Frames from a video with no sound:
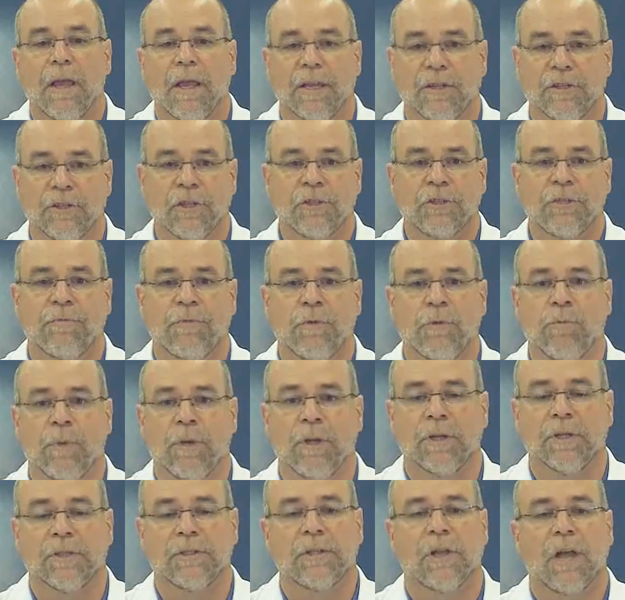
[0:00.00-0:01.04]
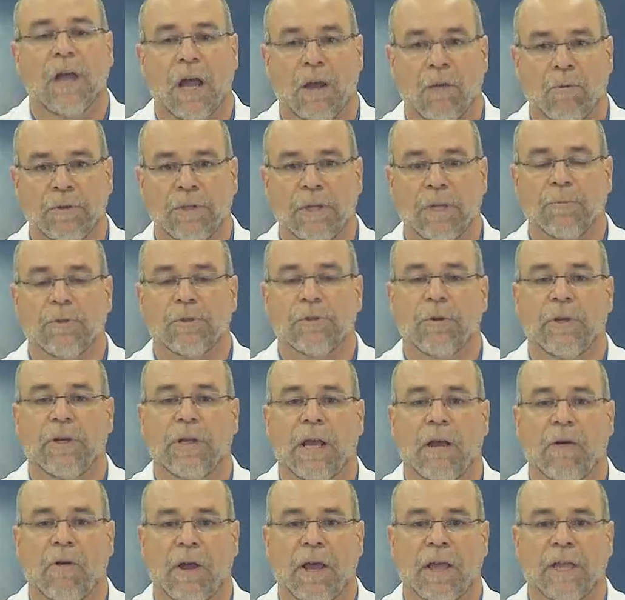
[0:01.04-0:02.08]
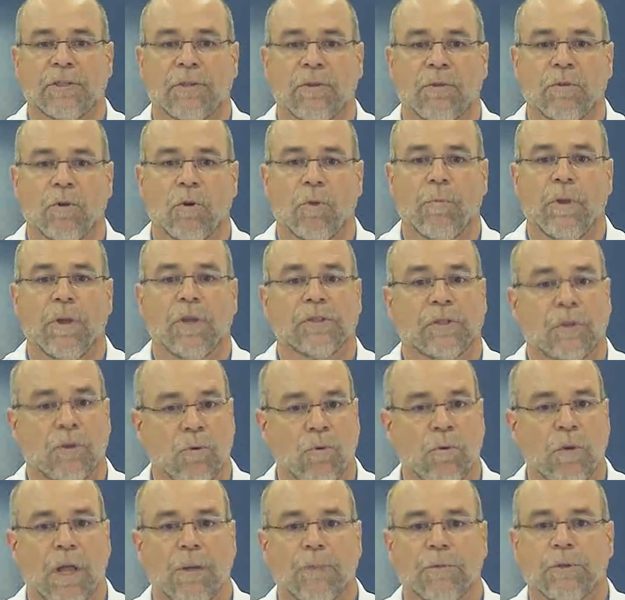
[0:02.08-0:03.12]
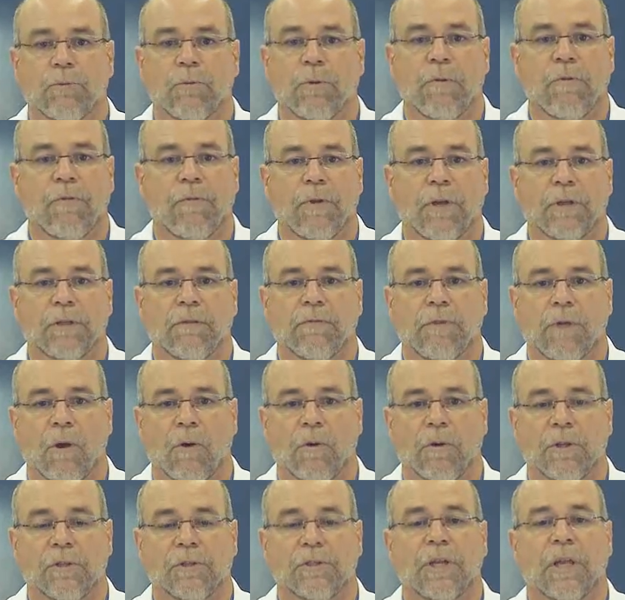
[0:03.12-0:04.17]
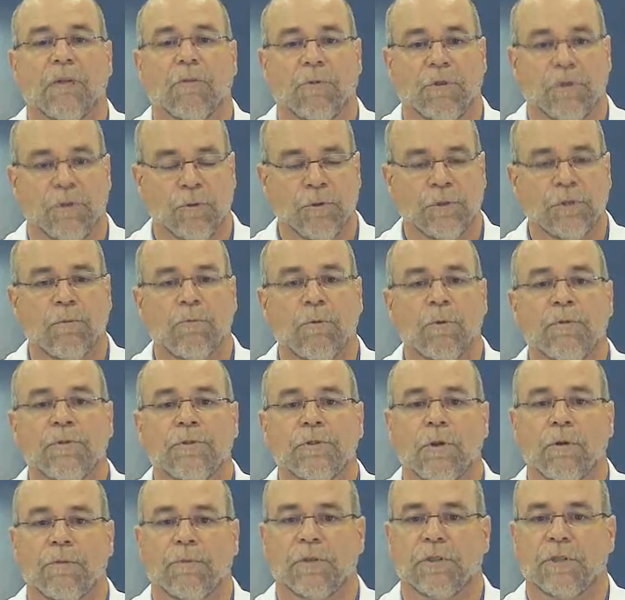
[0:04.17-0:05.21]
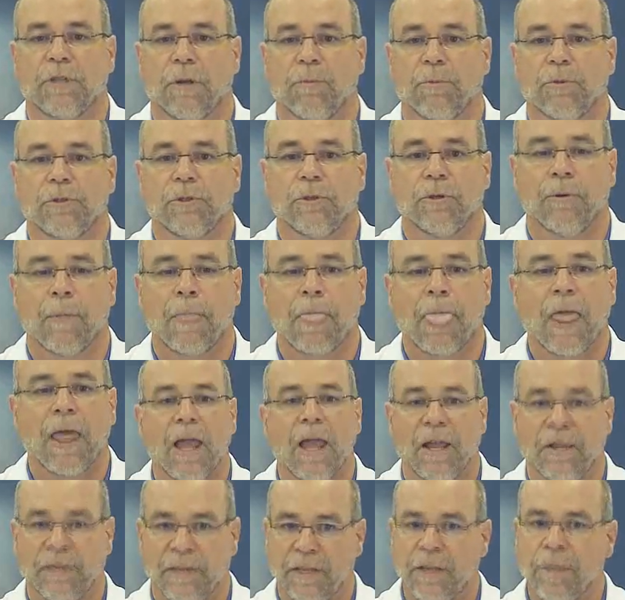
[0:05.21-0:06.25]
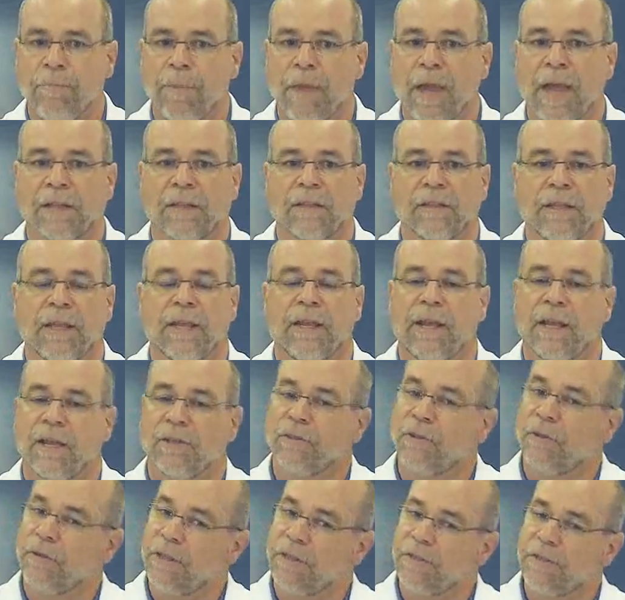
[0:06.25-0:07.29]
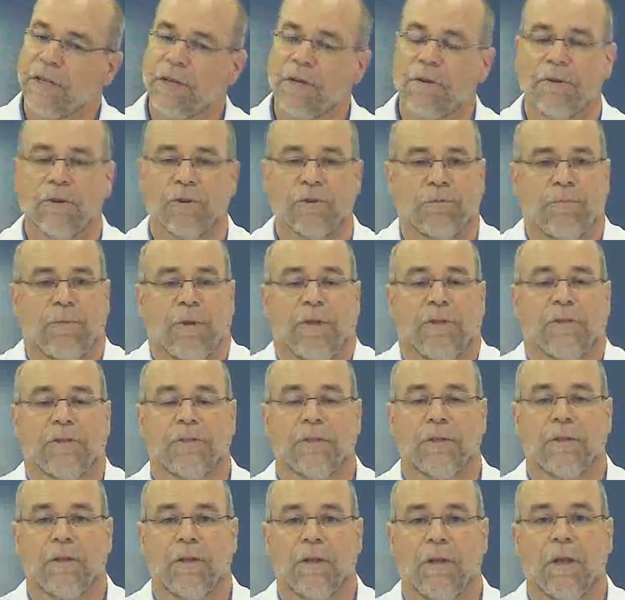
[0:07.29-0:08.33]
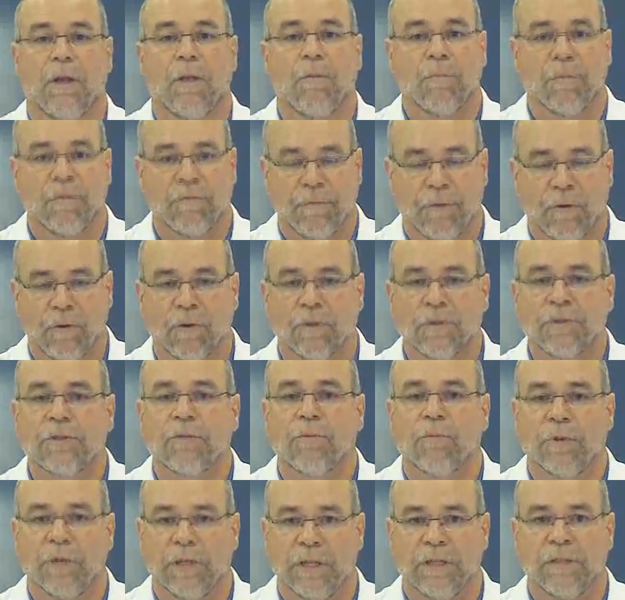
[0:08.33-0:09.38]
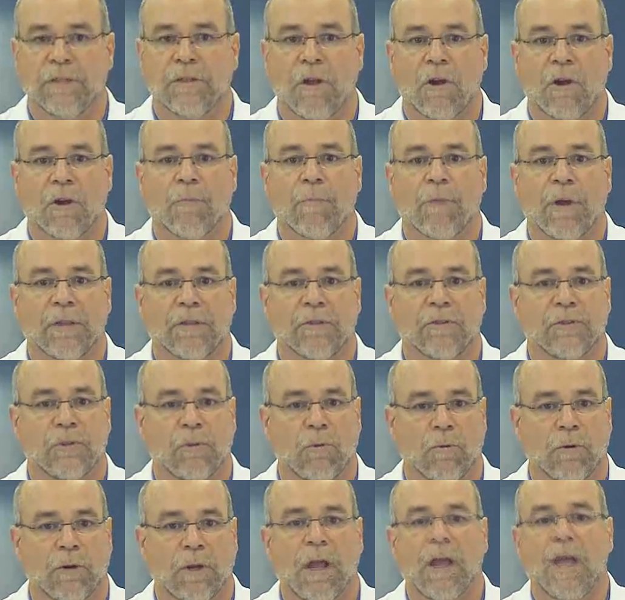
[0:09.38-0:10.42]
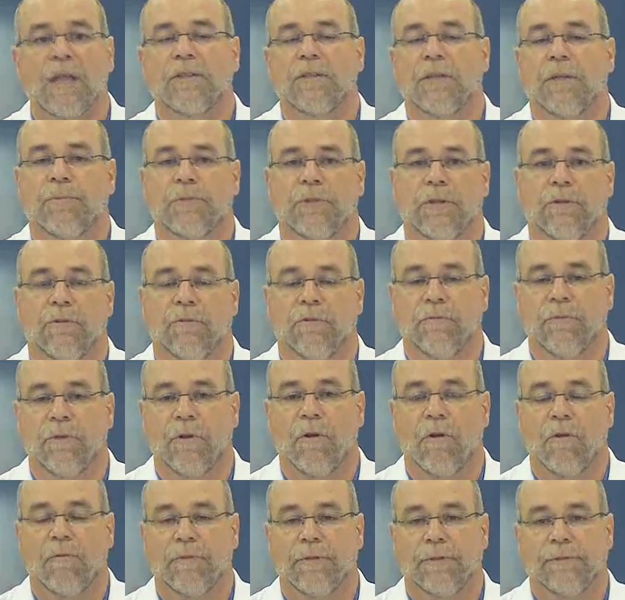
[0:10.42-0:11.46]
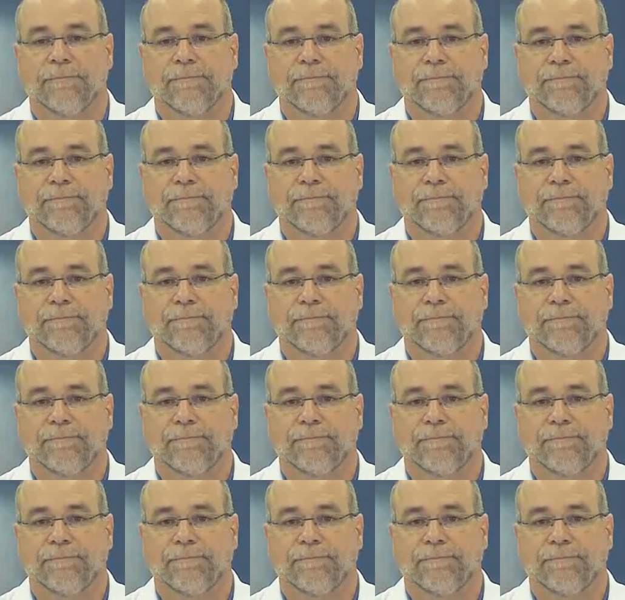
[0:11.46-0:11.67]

In just a few minutes, I will demonstrate how AkzoNobel's cool chemistry reflective coatings can reduce a roof's surface temperature and the impact that that has on the interior space. But first, we need to talk about the solar concepts that are involved.